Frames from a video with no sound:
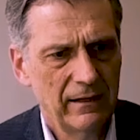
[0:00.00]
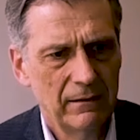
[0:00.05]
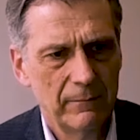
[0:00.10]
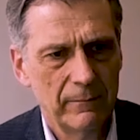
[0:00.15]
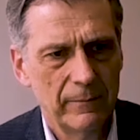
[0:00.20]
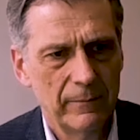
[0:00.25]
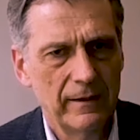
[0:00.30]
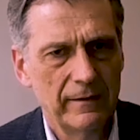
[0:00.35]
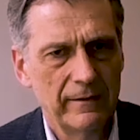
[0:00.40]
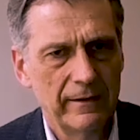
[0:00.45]
going to
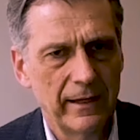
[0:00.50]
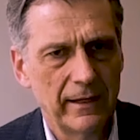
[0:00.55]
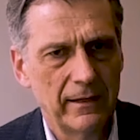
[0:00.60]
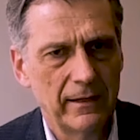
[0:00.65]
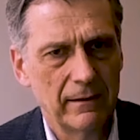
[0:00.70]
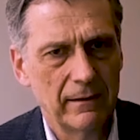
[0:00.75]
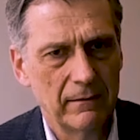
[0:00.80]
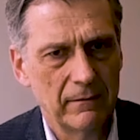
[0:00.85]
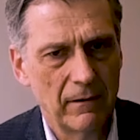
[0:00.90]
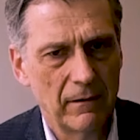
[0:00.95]
be that
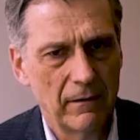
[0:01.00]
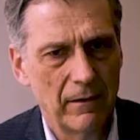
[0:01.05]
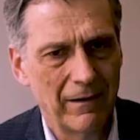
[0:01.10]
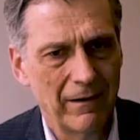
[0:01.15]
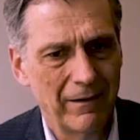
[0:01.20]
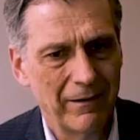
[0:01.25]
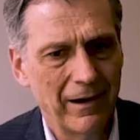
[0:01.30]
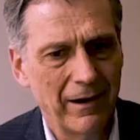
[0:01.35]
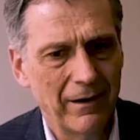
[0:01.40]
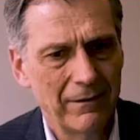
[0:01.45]

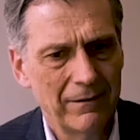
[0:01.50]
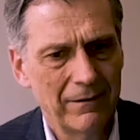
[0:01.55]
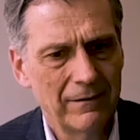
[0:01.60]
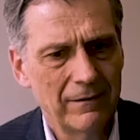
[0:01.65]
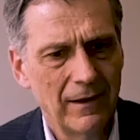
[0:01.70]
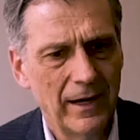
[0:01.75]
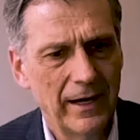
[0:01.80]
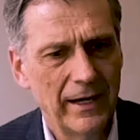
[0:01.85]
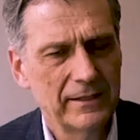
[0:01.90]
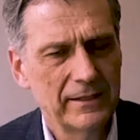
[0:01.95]
our, our
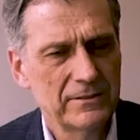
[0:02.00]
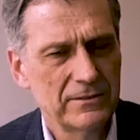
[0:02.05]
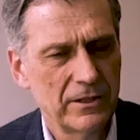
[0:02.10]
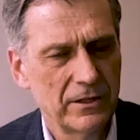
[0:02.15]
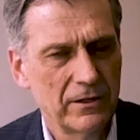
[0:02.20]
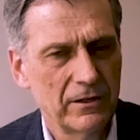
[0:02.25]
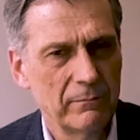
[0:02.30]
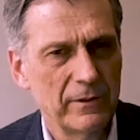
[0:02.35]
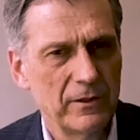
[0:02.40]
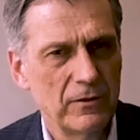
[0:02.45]
clients
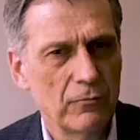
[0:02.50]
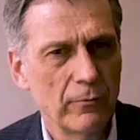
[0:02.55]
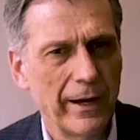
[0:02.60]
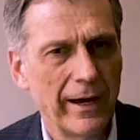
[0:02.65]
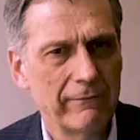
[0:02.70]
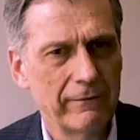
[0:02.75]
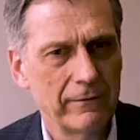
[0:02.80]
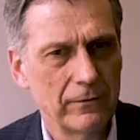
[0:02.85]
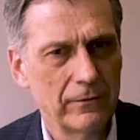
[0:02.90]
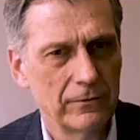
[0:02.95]
are going to be
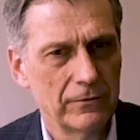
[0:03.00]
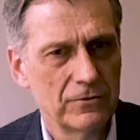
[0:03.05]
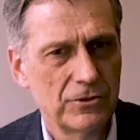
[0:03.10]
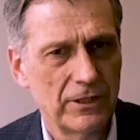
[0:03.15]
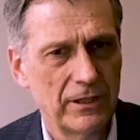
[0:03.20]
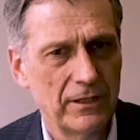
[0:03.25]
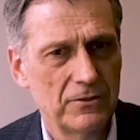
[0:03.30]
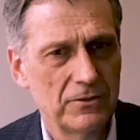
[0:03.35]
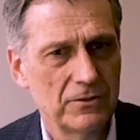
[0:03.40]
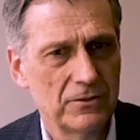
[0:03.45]
driving those
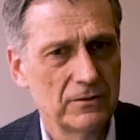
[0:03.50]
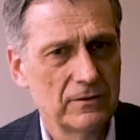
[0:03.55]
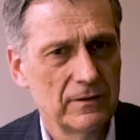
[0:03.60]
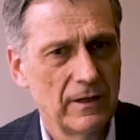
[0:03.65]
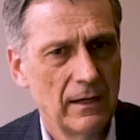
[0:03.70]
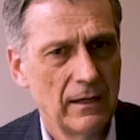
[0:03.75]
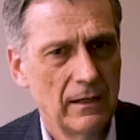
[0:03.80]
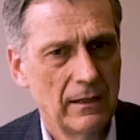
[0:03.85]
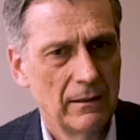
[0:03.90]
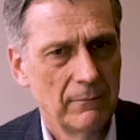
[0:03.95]
changes
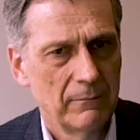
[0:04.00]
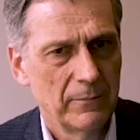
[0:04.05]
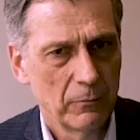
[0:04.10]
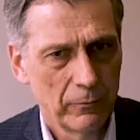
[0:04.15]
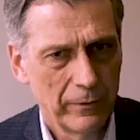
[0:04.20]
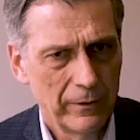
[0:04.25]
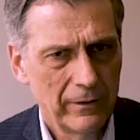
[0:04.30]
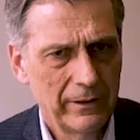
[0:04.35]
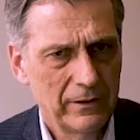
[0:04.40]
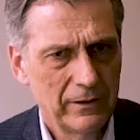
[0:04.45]
but
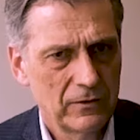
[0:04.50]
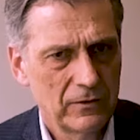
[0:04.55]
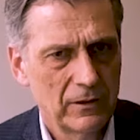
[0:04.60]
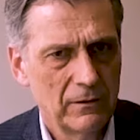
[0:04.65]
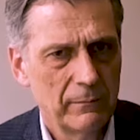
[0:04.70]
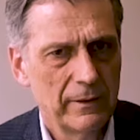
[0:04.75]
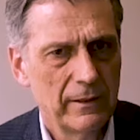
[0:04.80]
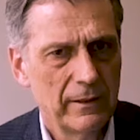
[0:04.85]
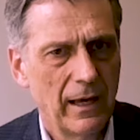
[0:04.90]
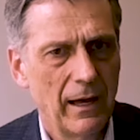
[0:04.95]
really it's going
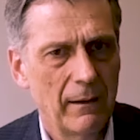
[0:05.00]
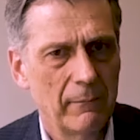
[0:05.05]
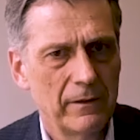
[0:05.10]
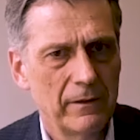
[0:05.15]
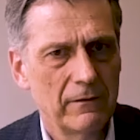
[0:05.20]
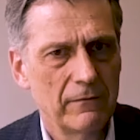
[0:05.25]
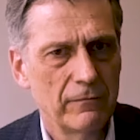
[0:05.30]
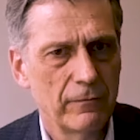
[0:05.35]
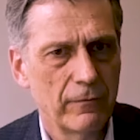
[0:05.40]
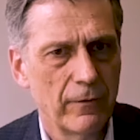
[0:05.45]
to be
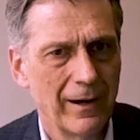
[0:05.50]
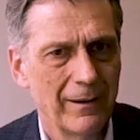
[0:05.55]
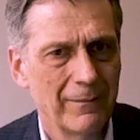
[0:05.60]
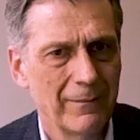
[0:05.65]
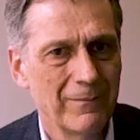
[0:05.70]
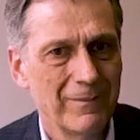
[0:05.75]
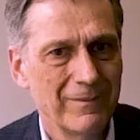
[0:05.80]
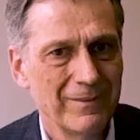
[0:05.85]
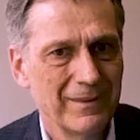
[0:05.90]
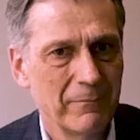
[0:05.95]
coming
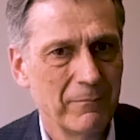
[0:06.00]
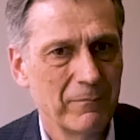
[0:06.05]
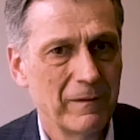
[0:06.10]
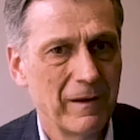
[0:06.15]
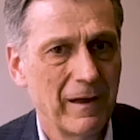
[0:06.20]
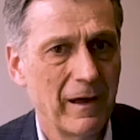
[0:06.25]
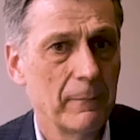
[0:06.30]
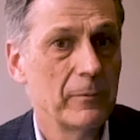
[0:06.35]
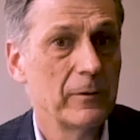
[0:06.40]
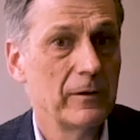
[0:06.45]
from the
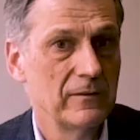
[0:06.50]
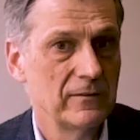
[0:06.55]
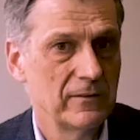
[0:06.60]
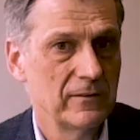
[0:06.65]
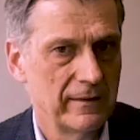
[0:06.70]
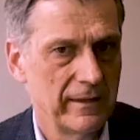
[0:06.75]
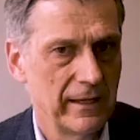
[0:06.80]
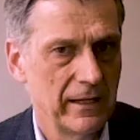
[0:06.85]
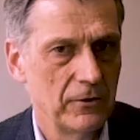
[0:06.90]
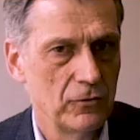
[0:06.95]
companies
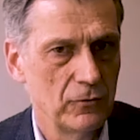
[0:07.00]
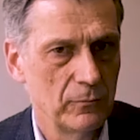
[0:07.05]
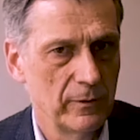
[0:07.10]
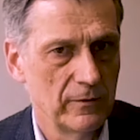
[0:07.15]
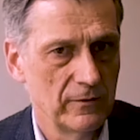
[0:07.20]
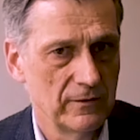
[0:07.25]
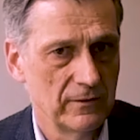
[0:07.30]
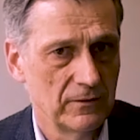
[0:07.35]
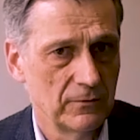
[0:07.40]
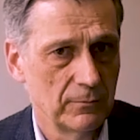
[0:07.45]
that they do
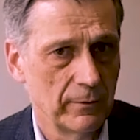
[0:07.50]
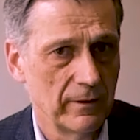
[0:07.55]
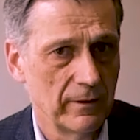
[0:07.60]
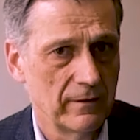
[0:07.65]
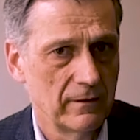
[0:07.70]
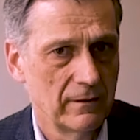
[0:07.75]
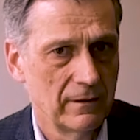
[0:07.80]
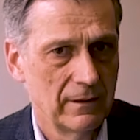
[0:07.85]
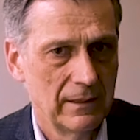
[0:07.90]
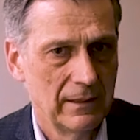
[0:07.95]
business with.
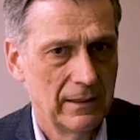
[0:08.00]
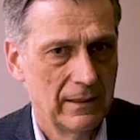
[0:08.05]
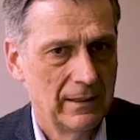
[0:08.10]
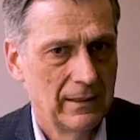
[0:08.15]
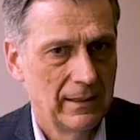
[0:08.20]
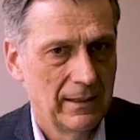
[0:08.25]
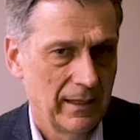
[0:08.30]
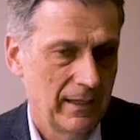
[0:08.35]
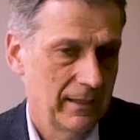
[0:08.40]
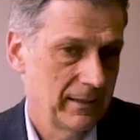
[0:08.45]

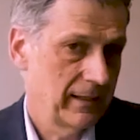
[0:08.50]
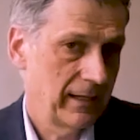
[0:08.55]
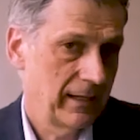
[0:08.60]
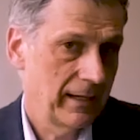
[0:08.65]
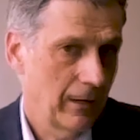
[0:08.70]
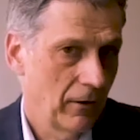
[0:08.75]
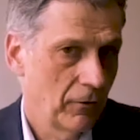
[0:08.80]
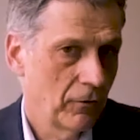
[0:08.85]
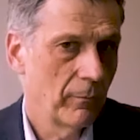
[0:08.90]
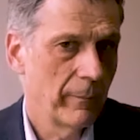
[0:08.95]
And
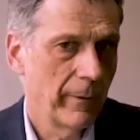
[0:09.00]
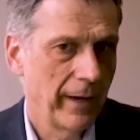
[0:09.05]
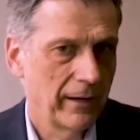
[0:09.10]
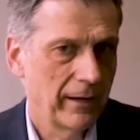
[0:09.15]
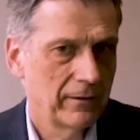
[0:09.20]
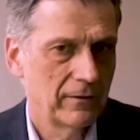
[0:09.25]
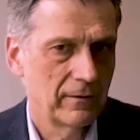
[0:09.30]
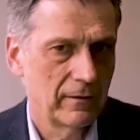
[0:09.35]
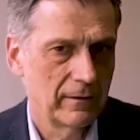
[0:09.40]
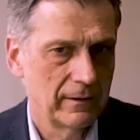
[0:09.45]
again, I'll go
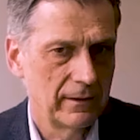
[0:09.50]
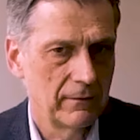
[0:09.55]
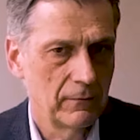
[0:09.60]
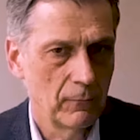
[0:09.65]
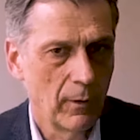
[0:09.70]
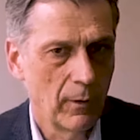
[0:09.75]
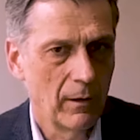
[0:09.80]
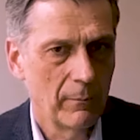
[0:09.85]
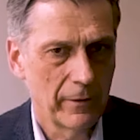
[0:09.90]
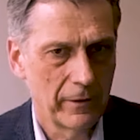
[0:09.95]
back to the
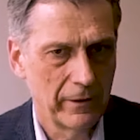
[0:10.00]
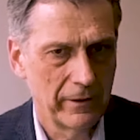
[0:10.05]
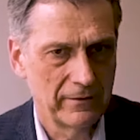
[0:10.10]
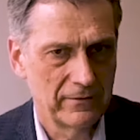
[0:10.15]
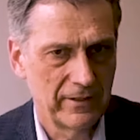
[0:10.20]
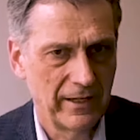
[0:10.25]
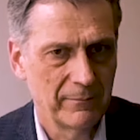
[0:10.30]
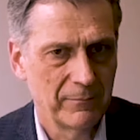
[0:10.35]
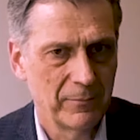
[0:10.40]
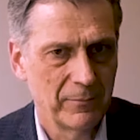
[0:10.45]
Walmart
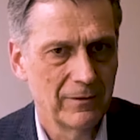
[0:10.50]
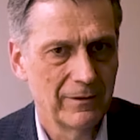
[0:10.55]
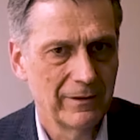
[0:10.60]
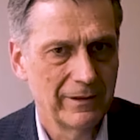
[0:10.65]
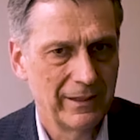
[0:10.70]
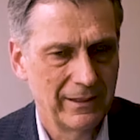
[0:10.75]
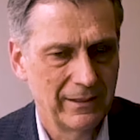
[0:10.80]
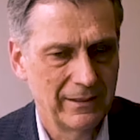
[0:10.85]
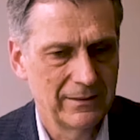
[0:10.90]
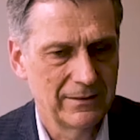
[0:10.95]
example
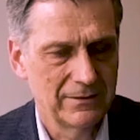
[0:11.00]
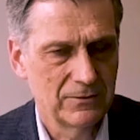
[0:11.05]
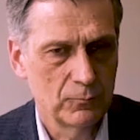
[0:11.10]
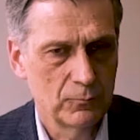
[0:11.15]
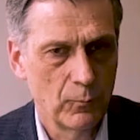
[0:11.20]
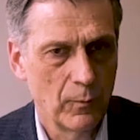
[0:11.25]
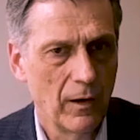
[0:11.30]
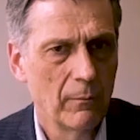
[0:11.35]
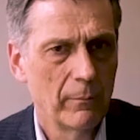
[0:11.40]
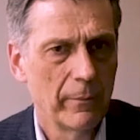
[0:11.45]
is
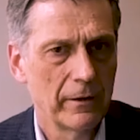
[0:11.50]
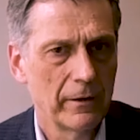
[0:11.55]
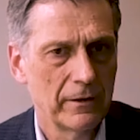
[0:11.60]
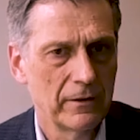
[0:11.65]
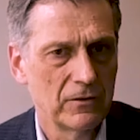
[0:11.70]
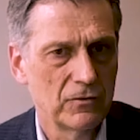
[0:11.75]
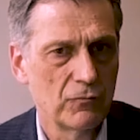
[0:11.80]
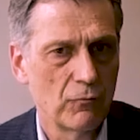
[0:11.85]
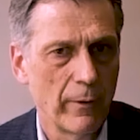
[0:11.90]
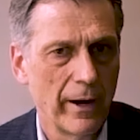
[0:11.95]
Walmart
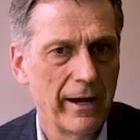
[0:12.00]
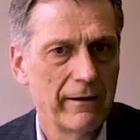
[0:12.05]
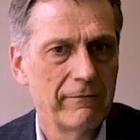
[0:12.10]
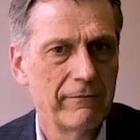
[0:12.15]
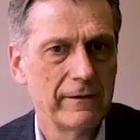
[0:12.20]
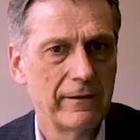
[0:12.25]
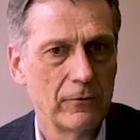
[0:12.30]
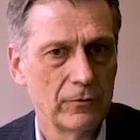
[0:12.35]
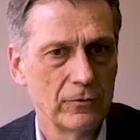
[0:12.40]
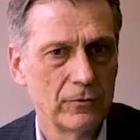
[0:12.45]
is
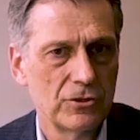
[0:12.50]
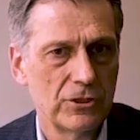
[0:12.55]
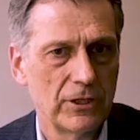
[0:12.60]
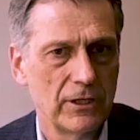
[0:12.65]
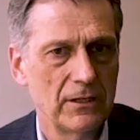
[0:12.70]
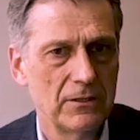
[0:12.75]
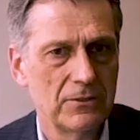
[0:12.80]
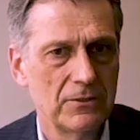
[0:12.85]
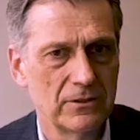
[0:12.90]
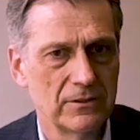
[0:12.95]
driving those
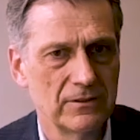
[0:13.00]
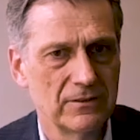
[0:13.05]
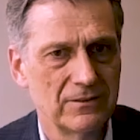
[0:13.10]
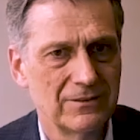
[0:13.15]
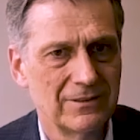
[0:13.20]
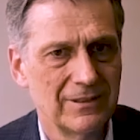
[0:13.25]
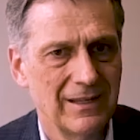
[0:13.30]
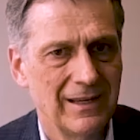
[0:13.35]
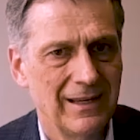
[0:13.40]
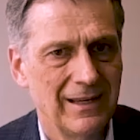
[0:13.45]

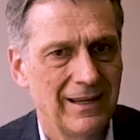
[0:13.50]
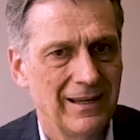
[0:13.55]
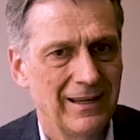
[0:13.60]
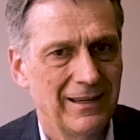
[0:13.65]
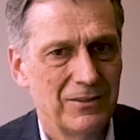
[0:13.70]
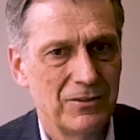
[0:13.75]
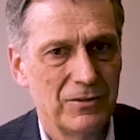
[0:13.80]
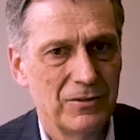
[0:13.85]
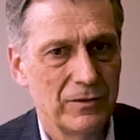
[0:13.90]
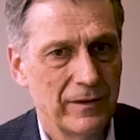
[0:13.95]
changes
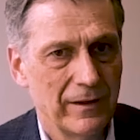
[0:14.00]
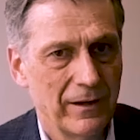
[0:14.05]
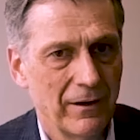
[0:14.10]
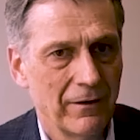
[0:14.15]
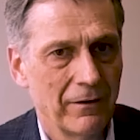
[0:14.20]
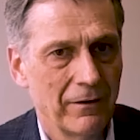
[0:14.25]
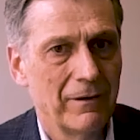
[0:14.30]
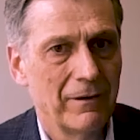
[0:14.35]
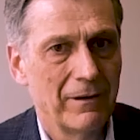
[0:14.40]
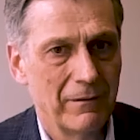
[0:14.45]
to
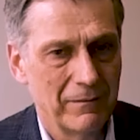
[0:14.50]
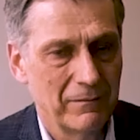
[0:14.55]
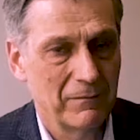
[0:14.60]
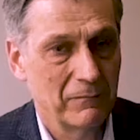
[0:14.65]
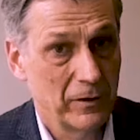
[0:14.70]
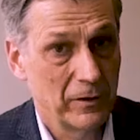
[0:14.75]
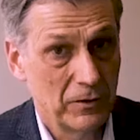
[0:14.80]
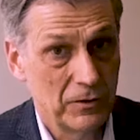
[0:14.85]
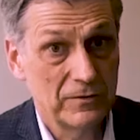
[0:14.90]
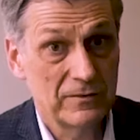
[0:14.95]
their
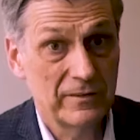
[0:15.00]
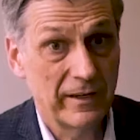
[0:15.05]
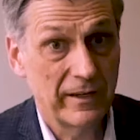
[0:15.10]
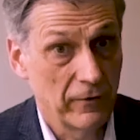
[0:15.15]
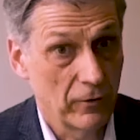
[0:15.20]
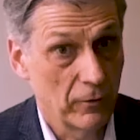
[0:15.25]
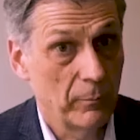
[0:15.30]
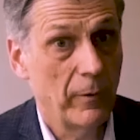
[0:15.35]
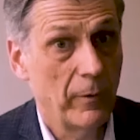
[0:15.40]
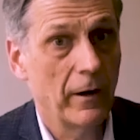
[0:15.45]
what you'd say
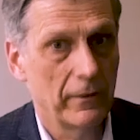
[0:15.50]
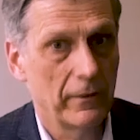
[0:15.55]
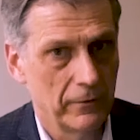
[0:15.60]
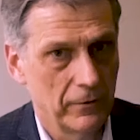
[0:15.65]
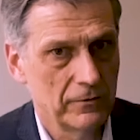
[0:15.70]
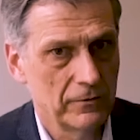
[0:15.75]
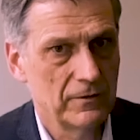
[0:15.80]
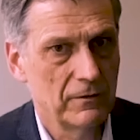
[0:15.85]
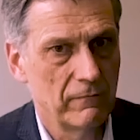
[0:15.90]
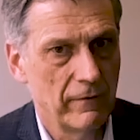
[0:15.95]
their
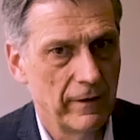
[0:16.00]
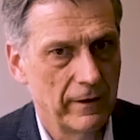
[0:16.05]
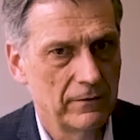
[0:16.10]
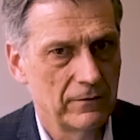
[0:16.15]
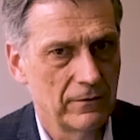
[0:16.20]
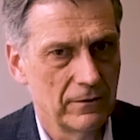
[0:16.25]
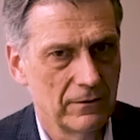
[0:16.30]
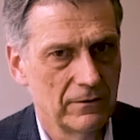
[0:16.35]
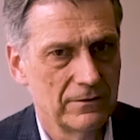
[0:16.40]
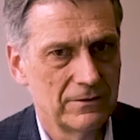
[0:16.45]
partners and
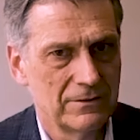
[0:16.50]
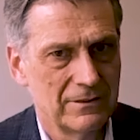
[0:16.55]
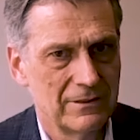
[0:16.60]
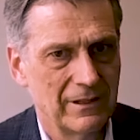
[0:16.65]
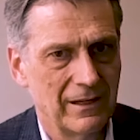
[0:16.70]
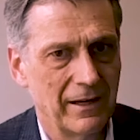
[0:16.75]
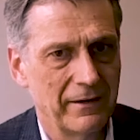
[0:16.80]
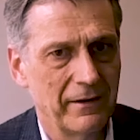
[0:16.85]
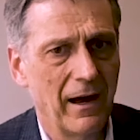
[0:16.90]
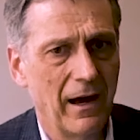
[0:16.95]
vendors
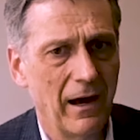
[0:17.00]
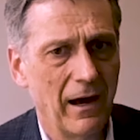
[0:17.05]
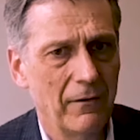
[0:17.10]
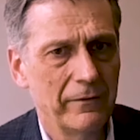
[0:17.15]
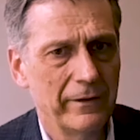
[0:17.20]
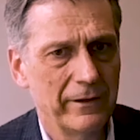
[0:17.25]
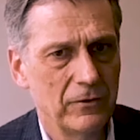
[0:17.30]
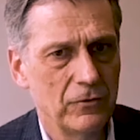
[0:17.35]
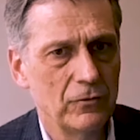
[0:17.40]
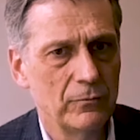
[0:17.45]
on how
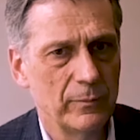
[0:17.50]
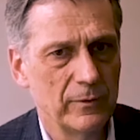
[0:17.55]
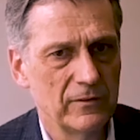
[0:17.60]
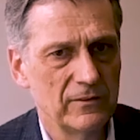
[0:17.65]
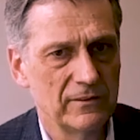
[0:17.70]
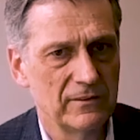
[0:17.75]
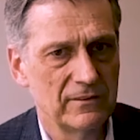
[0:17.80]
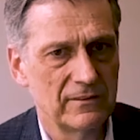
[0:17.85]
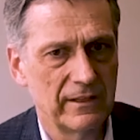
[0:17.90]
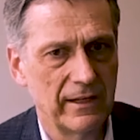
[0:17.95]
they do
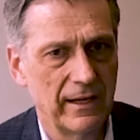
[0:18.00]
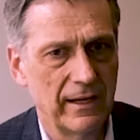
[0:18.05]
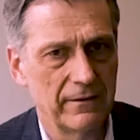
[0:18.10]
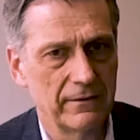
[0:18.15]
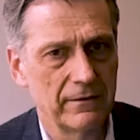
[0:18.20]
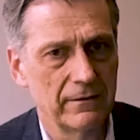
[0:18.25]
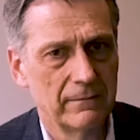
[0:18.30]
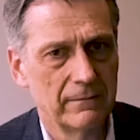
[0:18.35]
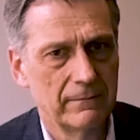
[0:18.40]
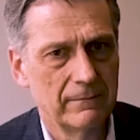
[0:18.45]
business
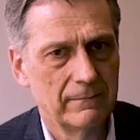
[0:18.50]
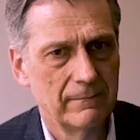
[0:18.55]
together.